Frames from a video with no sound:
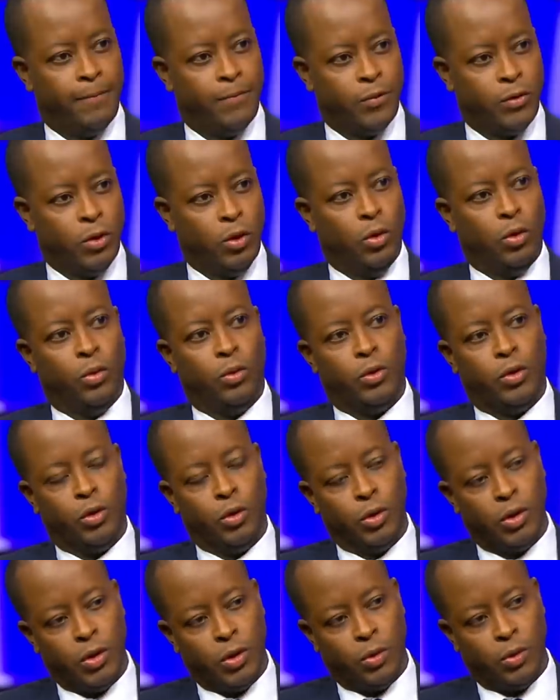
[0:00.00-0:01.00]
So
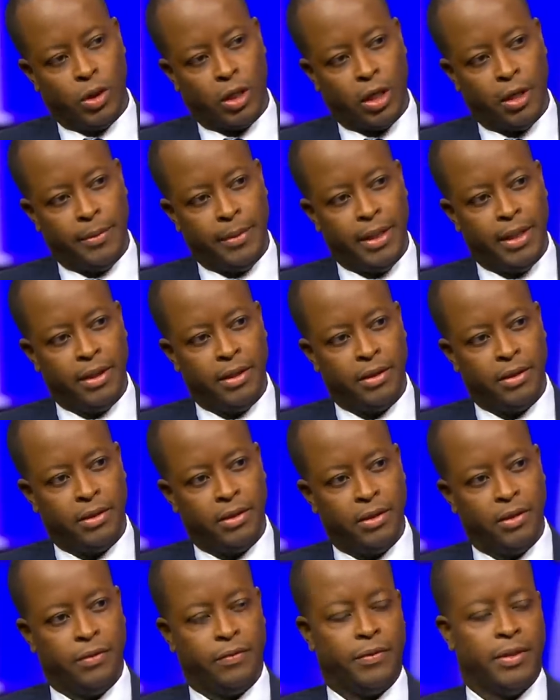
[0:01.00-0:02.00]
students who are coming
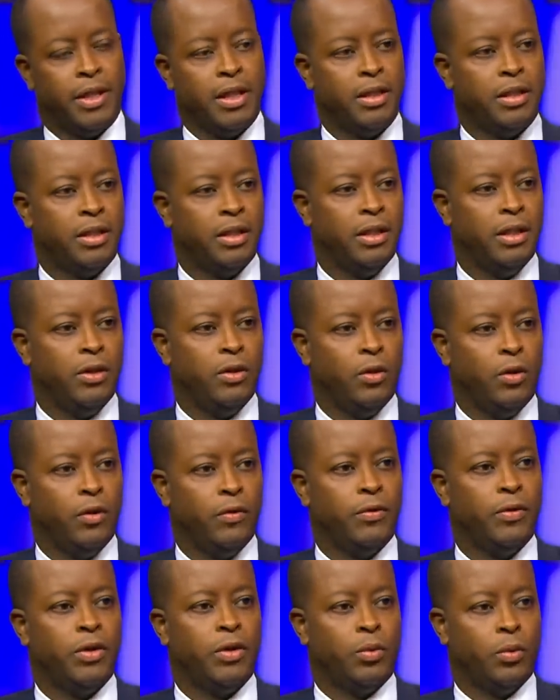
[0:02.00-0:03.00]
to the financial aid
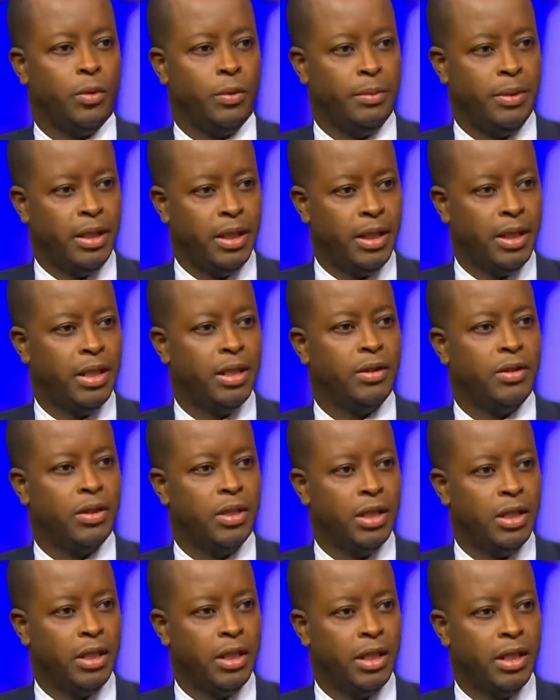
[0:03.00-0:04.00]
office, we're beginning
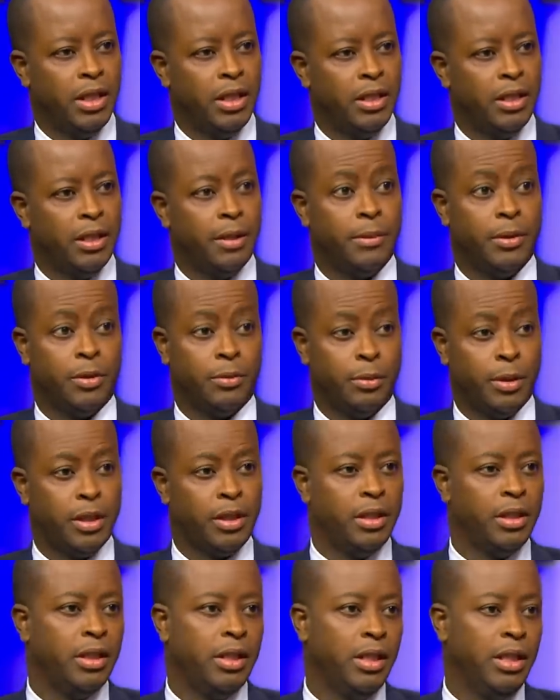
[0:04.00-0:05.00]
to engage them,
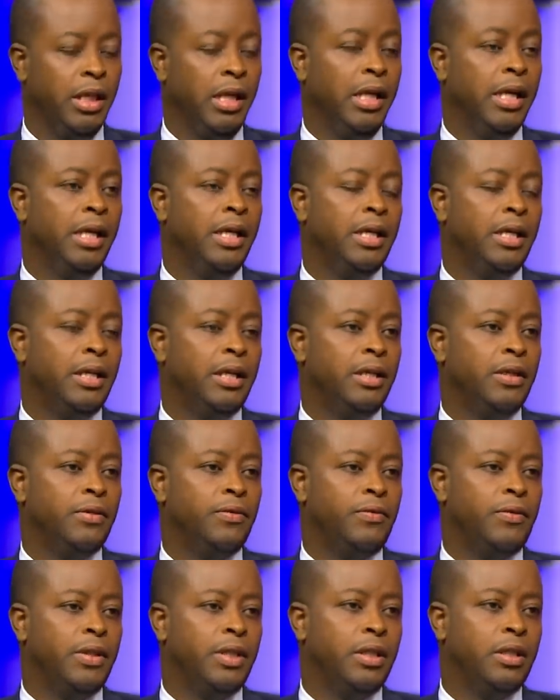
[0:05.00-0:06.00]
especially
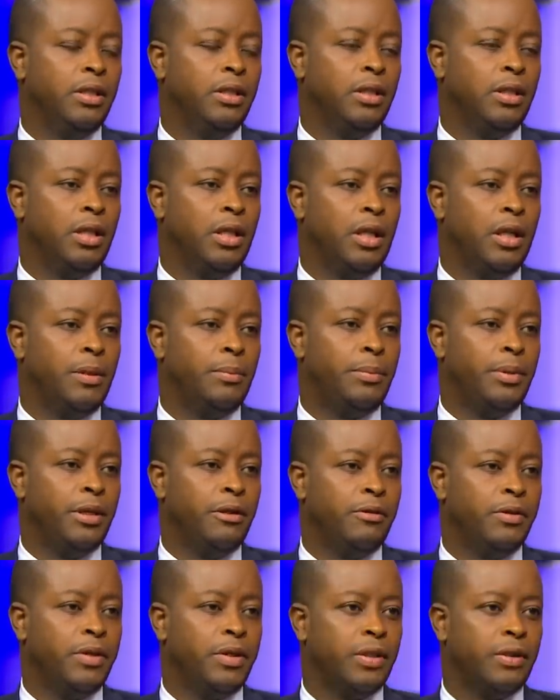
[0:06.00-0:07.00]
if their
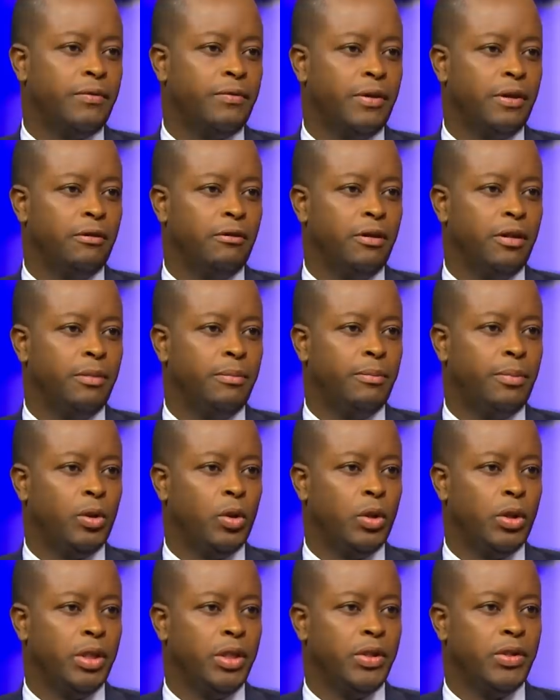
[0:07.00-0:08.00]
parents are federal
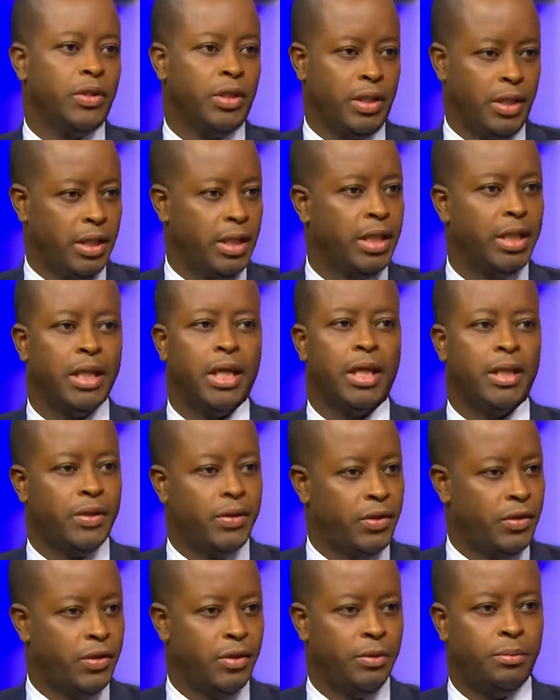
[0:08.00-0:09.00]
employees and they
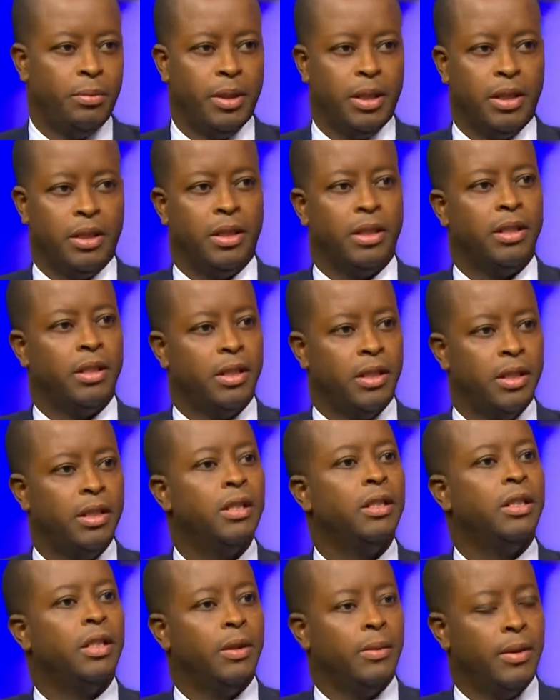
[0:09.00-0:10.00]
anticipate that
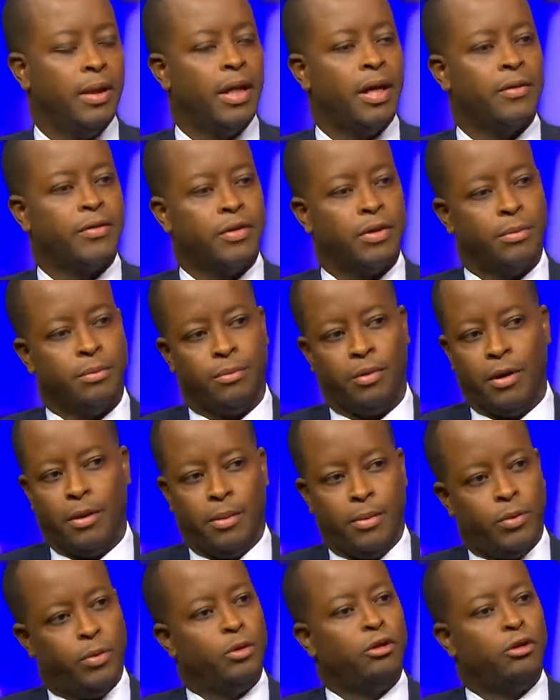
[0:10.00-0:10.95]
they will have some problems.